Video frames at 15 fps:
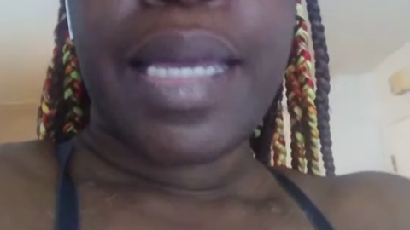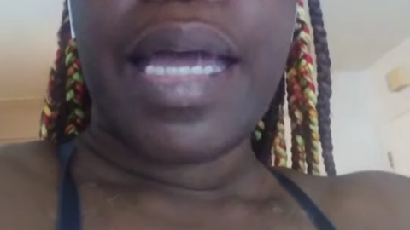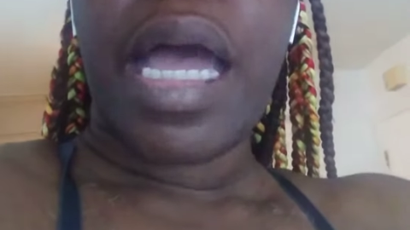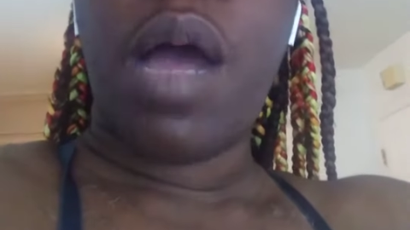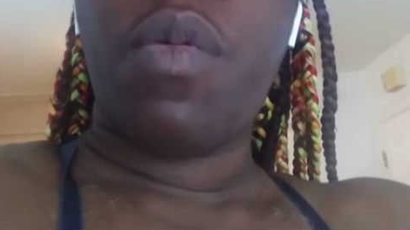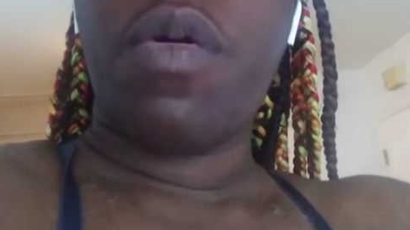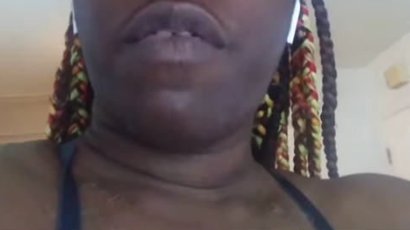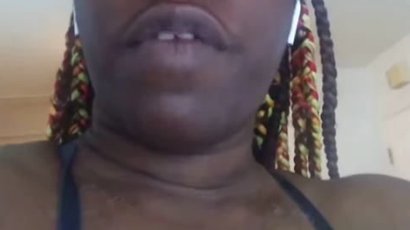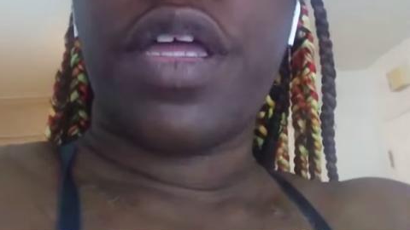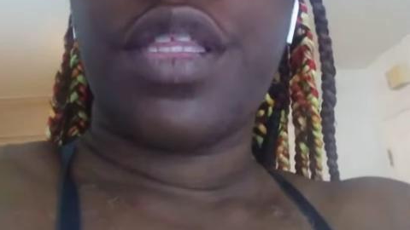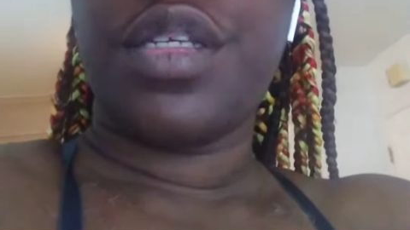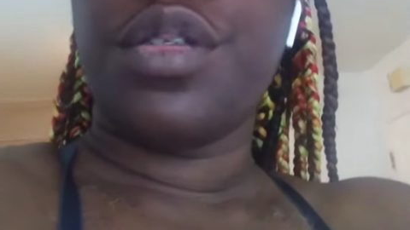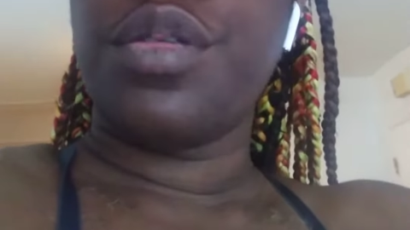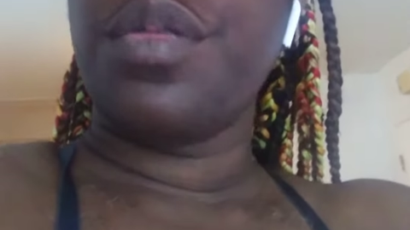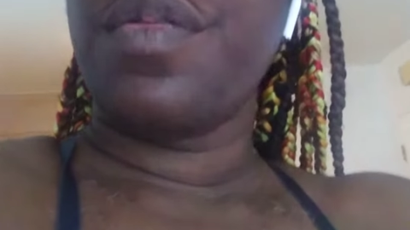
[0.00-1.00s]
I would rather
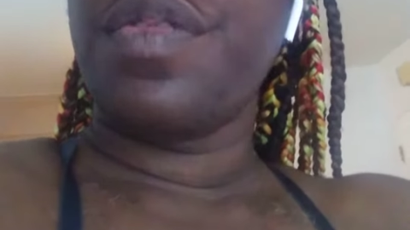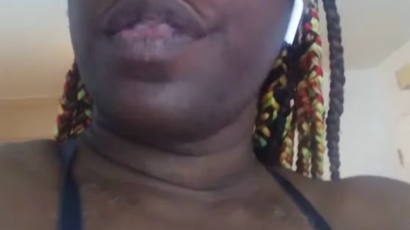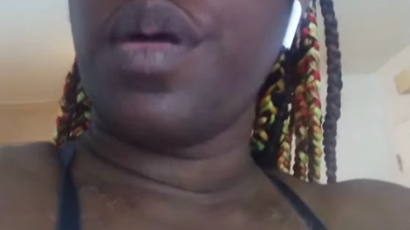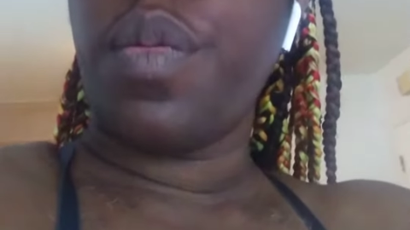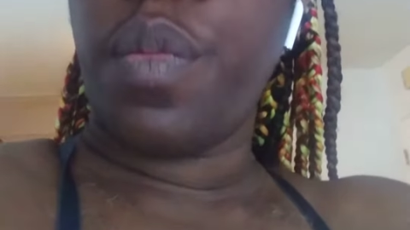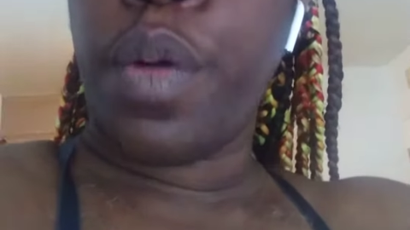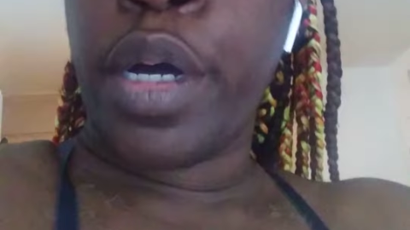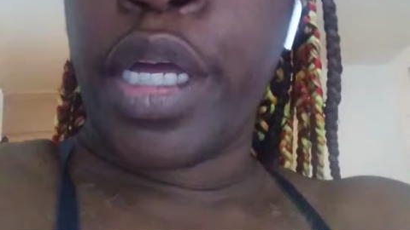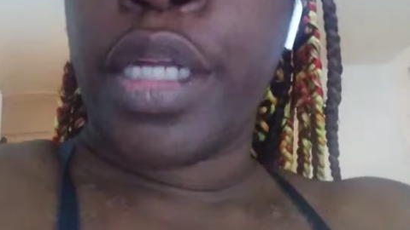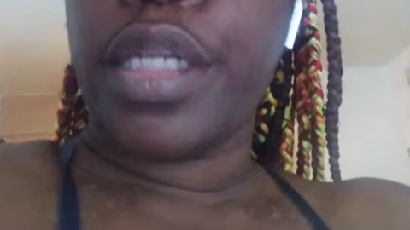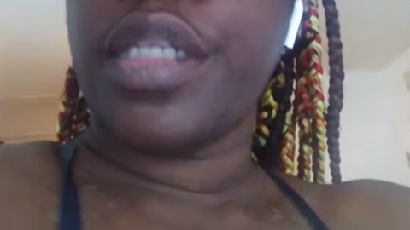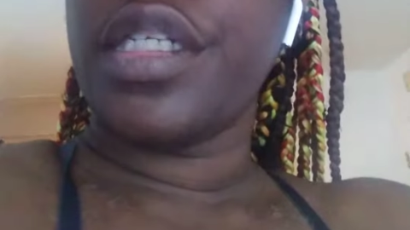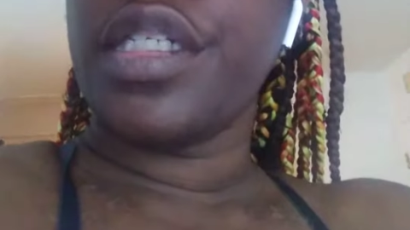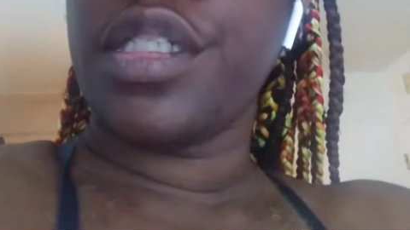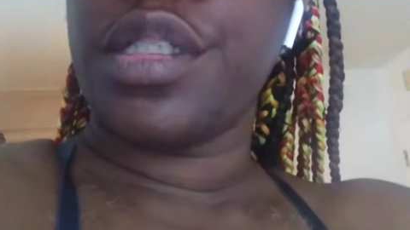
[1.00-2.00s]
do the one,
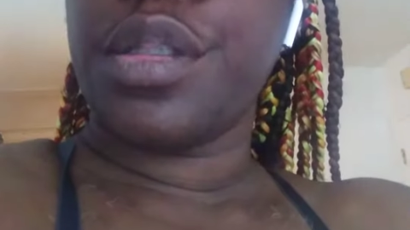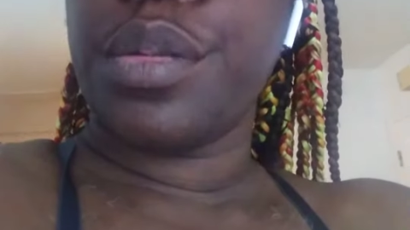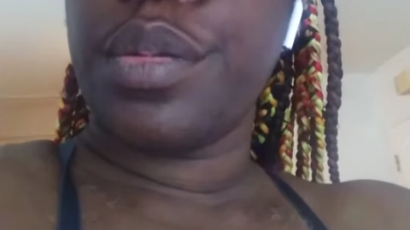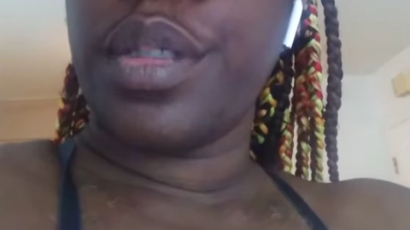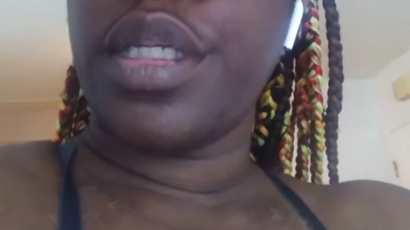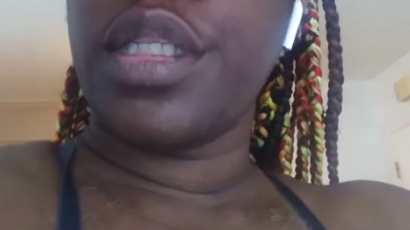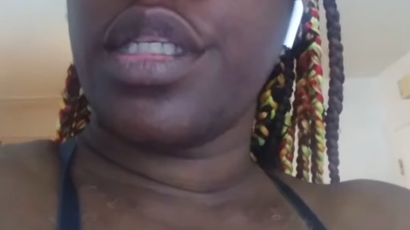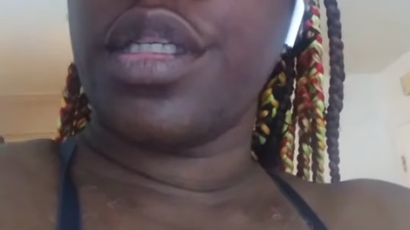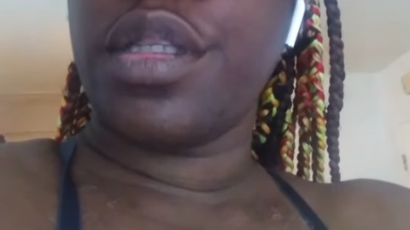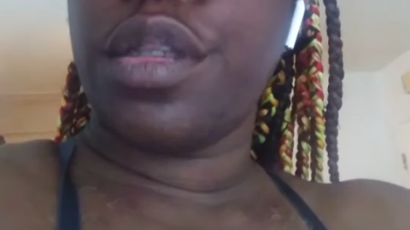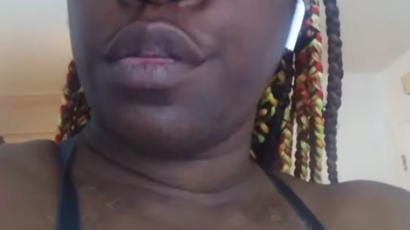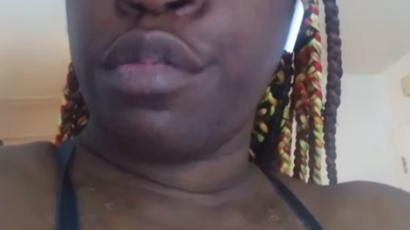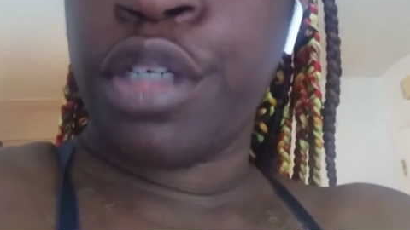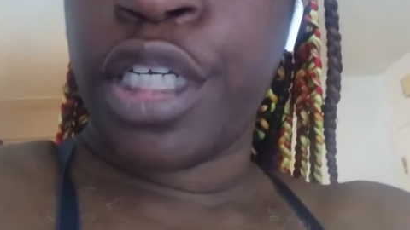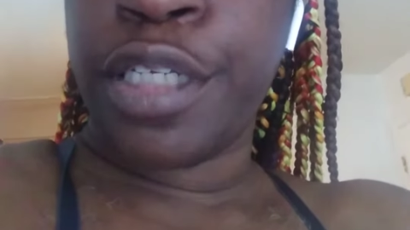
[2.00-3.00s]
the two, and the
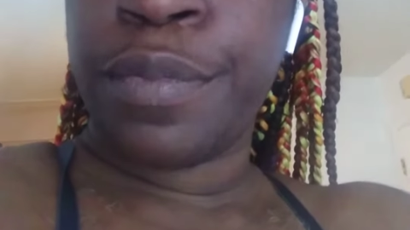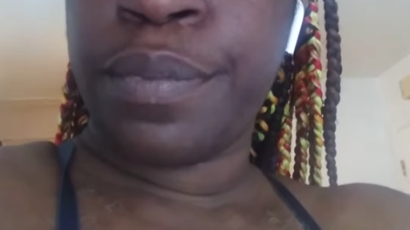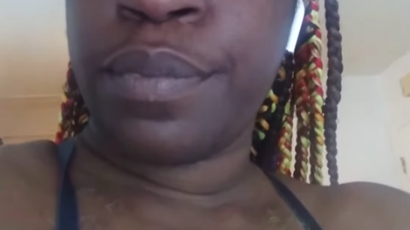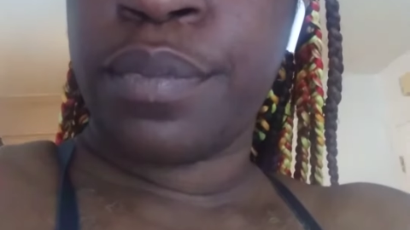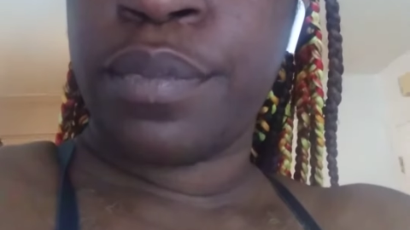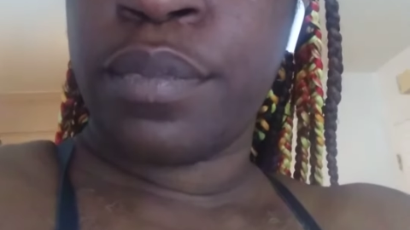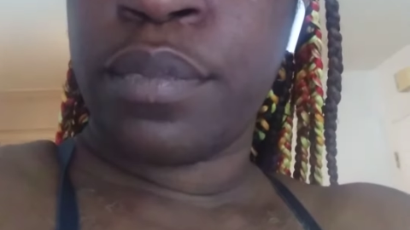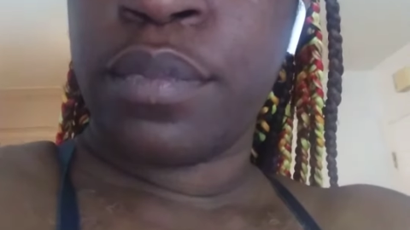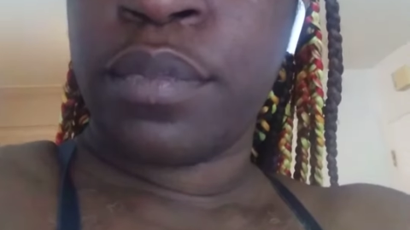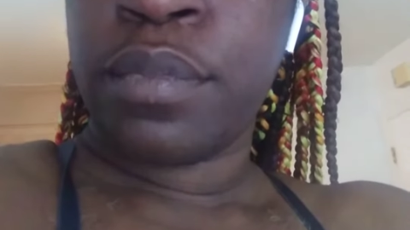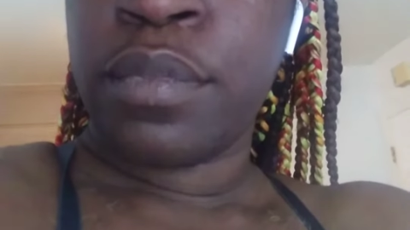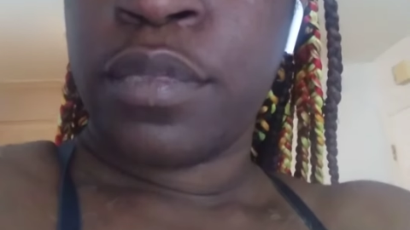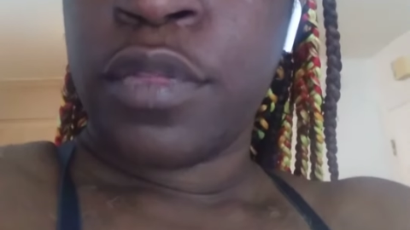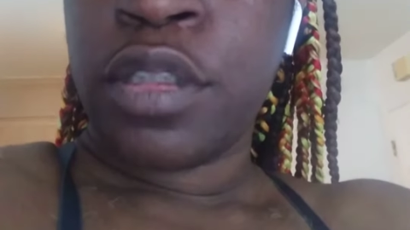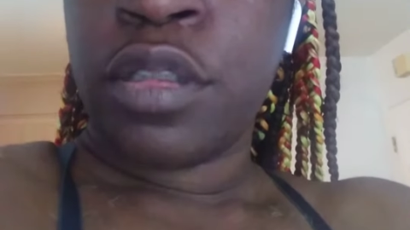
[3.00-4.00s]
three.
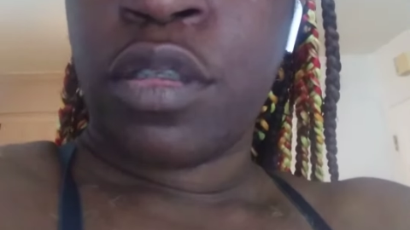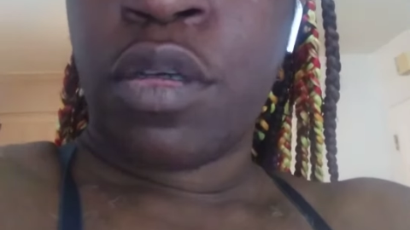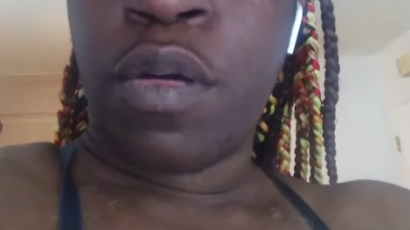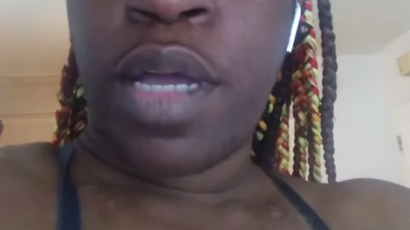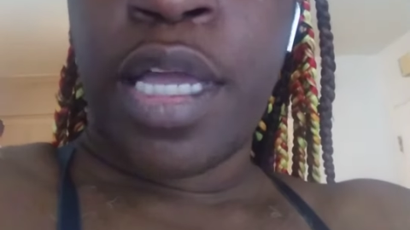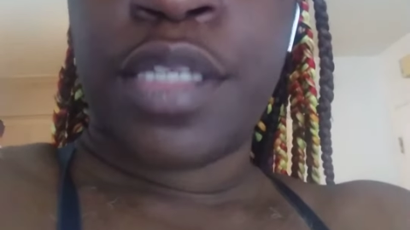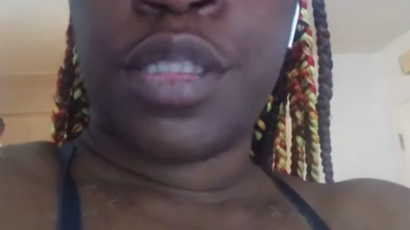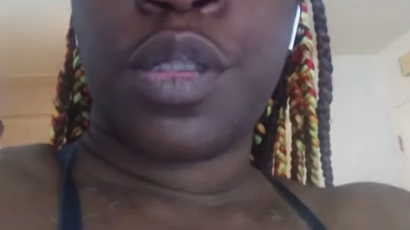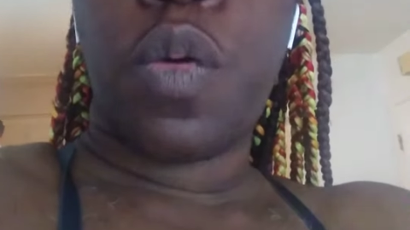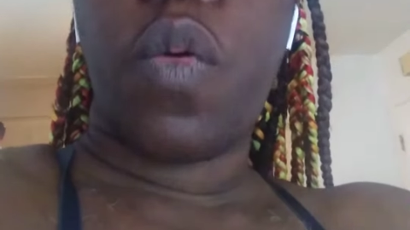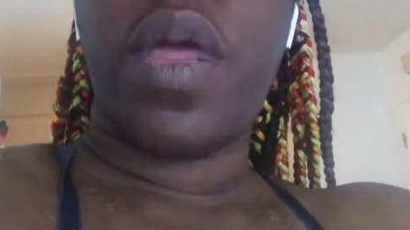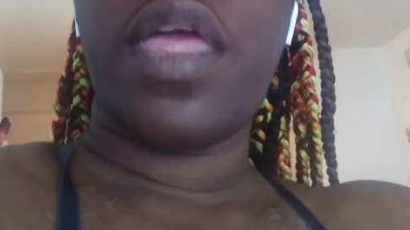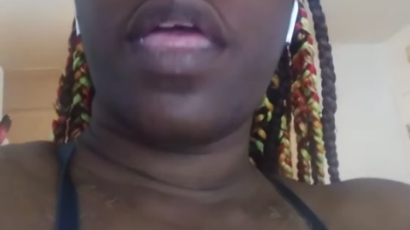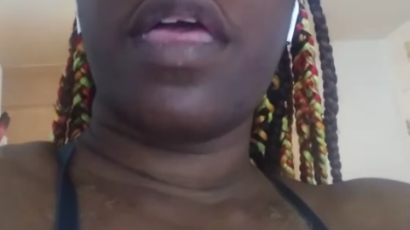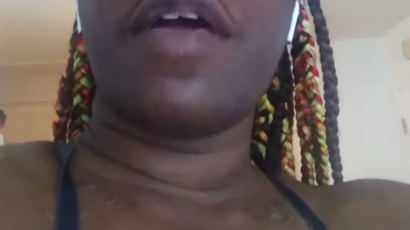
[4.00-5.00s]
Okay, so
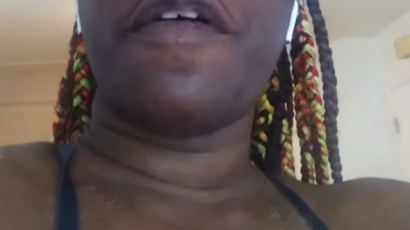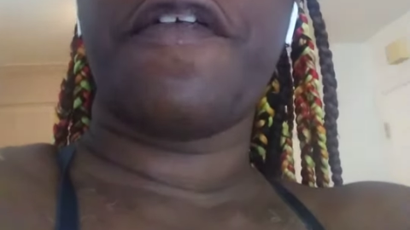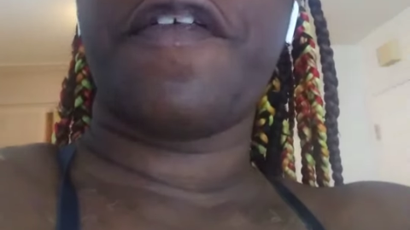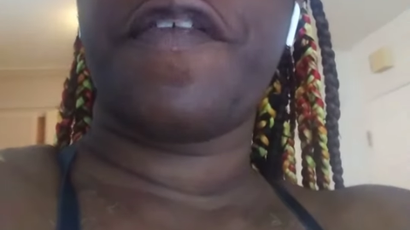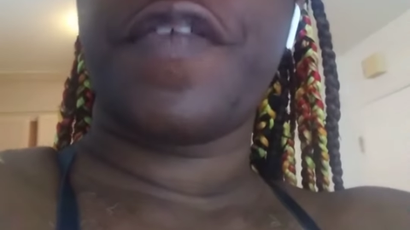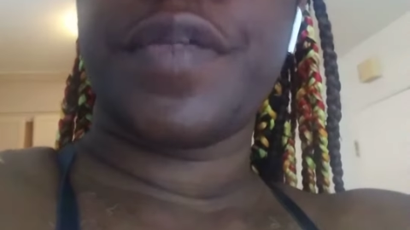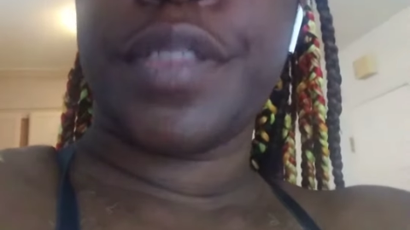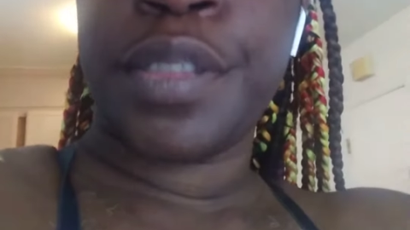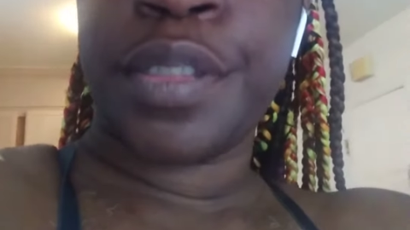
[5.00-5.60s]
if